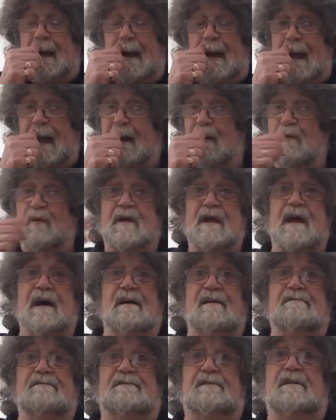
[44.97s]
Now we
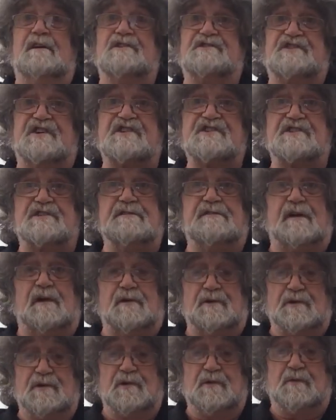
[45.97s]
have a sister
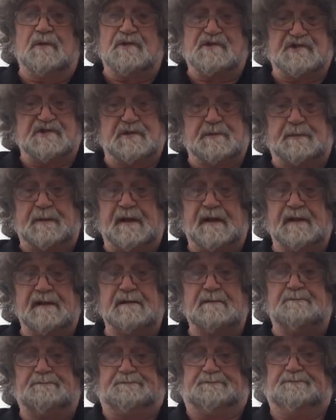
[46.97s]
volume which has
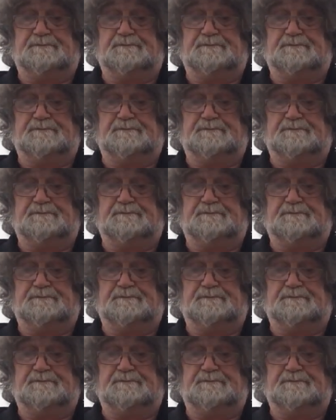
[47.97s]
appeared,